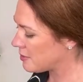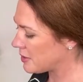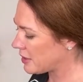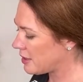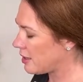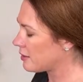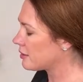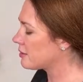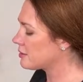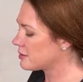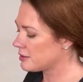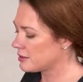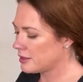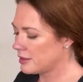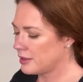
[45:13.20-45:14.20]
of the colors.
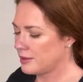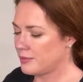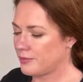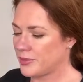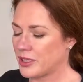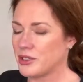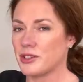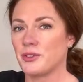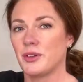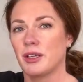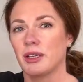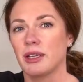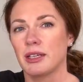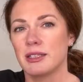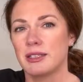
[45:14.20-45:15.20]
Not sure if you
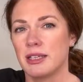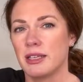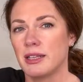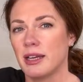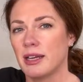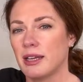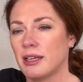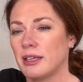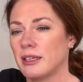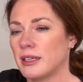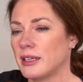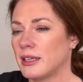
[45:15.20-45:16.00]
can like see that.